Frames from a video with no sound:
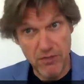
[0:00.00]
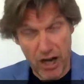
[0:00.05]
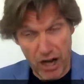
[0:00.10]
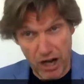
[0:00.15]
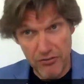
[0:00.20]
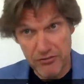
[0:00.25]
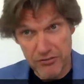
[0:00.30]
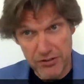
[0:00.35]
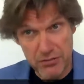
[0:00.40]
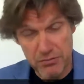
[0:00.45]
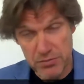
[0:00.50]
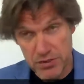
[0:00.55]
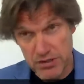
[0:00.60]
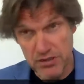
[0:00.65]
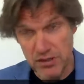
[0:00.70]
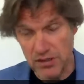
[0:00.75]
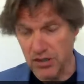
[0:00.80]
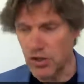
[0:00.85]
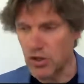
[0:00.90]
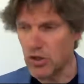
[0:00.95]
often, but
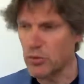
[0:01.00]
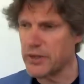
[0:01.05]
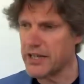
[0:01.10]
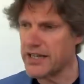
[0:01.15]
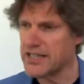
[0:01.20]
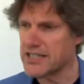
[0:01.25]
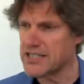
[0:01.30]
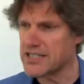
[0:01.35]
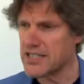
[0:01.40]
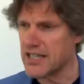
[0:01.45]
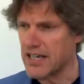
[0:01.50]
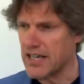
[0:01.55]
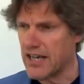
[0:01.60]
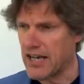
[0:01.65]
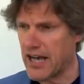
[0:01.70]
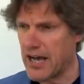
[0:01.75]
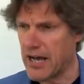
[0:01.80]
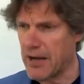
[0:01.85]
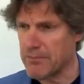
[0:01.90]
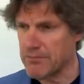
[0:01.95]
not always,
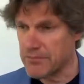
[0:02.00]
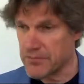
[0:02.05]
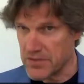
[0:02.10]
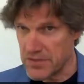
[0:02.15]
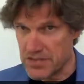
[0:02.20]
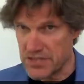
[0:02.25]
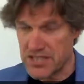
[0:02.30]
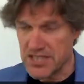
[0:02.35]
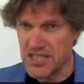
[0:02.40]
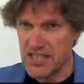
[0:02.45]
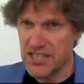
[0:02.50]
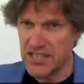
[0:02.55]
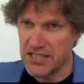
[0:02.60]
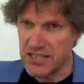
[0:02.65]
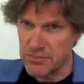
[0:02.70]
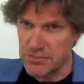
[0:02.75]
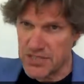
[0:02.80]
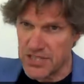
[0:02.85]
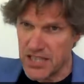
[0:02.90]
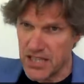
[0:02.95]
seeing
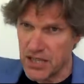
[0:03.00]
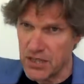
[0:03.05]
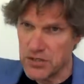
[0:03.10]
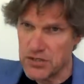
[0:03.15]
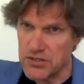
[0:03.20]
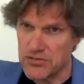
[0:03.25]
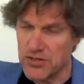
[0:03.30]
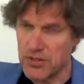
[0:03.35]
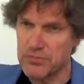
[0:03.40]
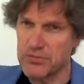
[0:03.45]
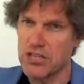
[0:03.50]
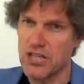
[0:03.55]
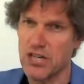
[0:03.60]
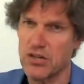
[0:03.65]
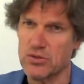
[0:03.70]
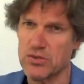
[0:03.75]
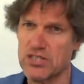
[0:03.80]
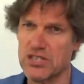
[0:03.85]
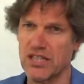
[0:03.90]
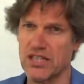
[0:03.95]
themselves from the
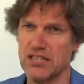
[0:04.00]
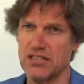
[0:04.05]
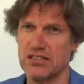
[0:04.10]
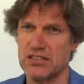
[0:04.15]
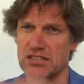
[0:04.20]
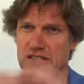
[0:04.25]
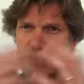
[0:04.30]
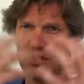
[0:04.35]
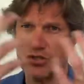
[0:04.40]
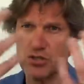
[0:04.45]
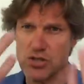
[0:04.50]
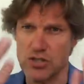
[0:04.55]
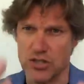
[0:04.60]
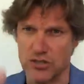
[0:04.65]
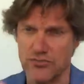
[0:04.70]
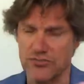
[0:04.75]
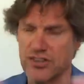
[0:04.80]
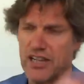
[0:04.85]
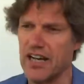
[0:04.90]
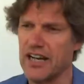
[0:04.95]
outside, this notion
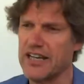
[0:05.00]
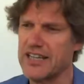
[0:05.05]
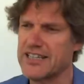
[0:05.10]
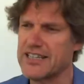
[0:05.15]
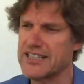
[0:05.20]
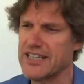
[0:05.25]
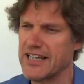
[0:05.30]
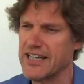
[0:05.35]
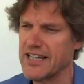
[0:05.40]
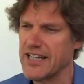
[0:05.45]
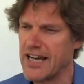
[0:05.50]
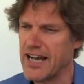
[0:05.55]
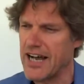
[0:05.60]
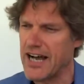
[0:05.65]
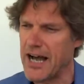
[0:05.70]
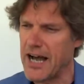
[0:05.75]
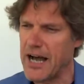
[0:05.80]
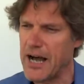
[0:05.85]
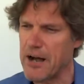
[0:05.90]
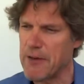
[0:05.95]
of light,
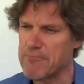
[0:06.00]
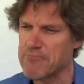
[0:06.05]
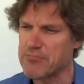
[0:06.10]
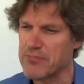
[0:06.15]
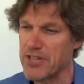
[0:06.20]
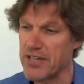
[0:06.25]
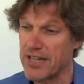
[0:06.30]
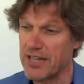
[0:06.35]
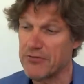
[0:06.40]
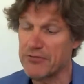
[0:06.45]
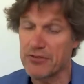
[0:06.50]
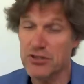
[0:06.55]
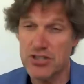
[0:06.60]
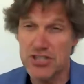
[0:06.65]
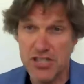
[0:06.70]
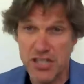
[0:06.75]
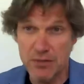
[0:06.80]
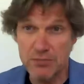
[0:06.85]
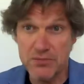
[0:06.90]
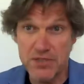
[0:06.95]
and for
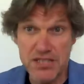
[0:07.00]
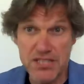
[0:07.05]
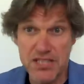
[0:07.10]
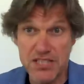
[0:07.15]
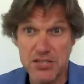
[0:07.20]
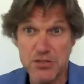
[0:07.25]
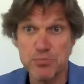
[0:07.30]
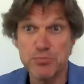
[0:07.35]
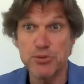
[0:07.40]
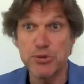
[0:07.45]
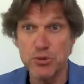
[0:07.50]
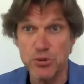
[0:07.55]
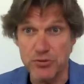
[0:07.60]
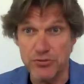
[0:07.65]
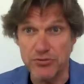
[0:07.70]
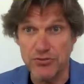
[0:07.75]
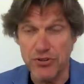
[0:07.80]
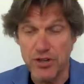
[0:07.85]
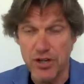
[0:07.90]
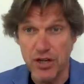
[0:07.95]
some this is
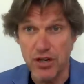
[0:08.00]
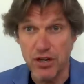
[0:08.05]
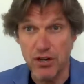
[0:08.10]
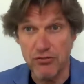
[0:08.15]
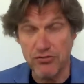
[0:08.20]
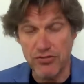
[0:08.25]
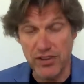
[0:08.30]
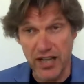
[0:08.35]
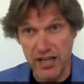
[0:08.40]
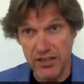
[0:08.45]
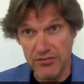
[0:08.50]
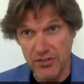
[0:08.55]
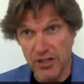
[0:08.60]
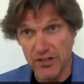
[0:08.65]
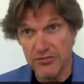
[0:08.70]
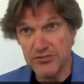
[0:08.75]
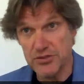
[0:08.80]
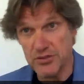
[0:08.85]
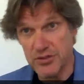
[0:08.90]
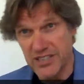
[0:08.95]
proof of life
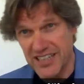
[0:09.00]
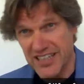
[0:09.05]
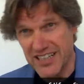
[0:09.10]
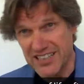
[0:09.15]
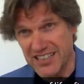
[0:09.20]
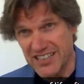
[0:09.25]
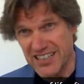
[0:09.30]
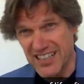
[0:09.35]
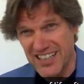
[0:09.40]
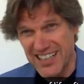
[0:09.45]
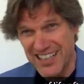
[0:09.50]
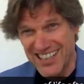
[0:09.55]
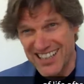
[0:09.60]
after death.